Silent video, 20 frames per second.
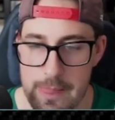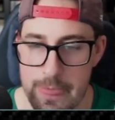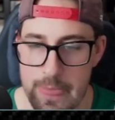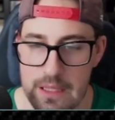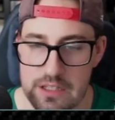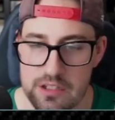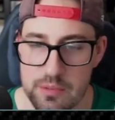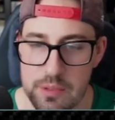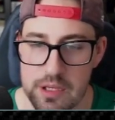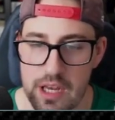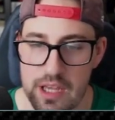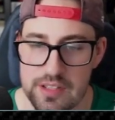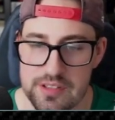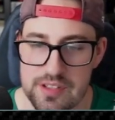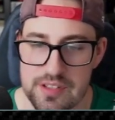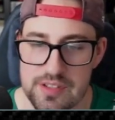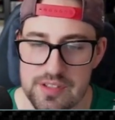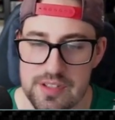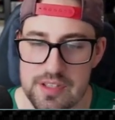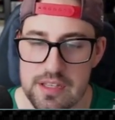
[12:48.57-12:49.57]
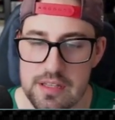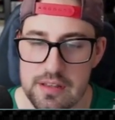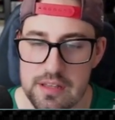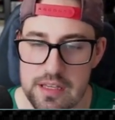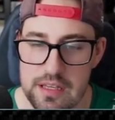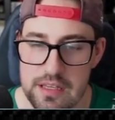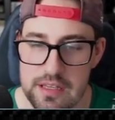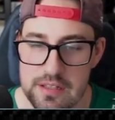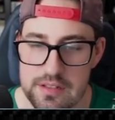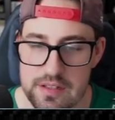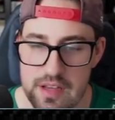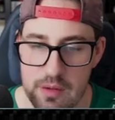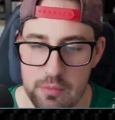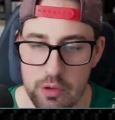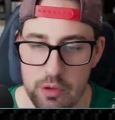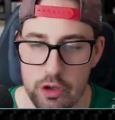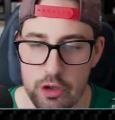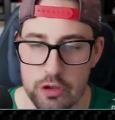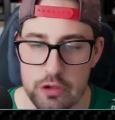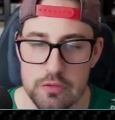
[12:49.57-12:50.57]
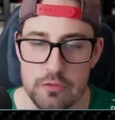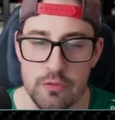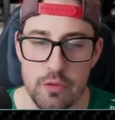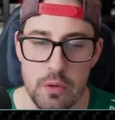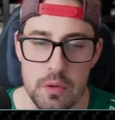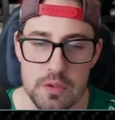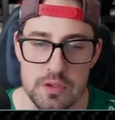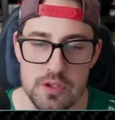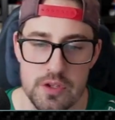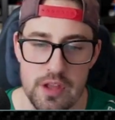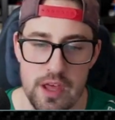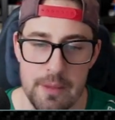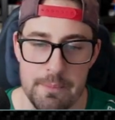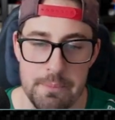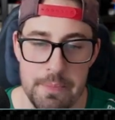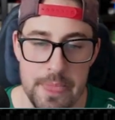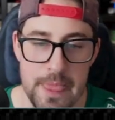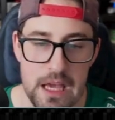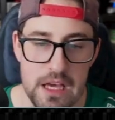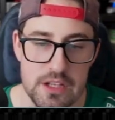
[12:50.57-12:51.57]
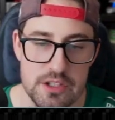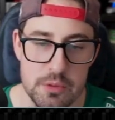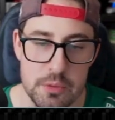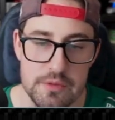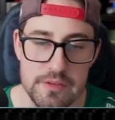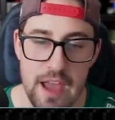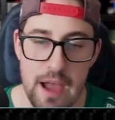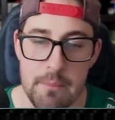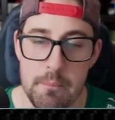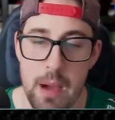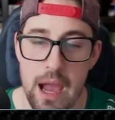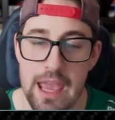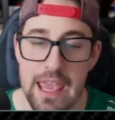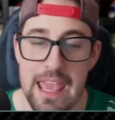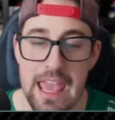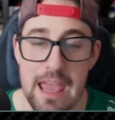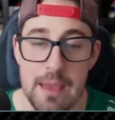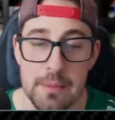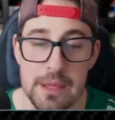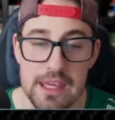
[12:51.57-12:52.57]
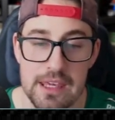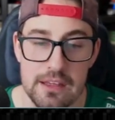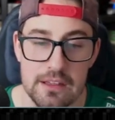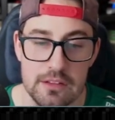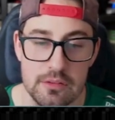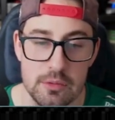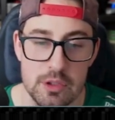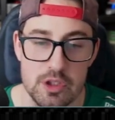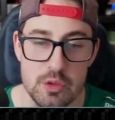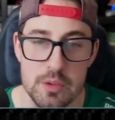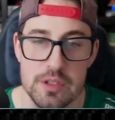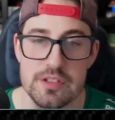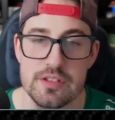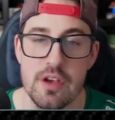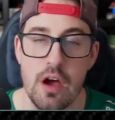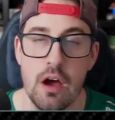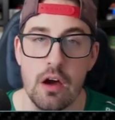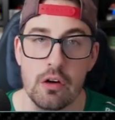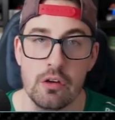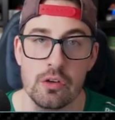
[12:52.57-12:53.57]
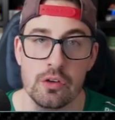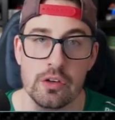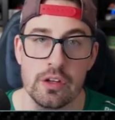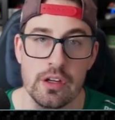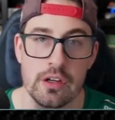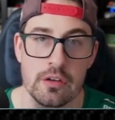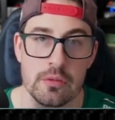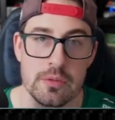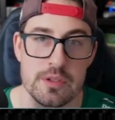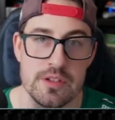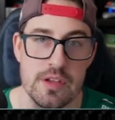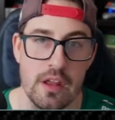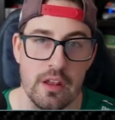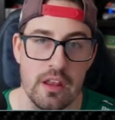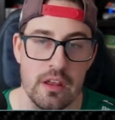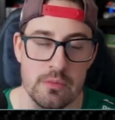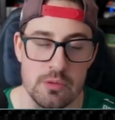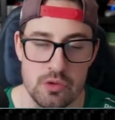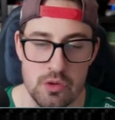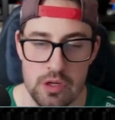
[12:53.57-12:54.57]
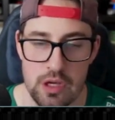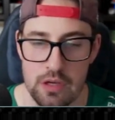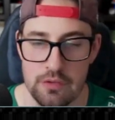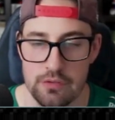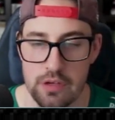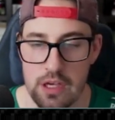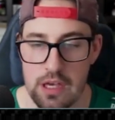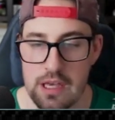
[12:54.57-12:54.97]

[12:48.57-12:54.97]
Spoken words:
It's going to be nice to see these. I'm really looking forward to them. So we've got Miami, which we saw earlier. We saw the imagery of.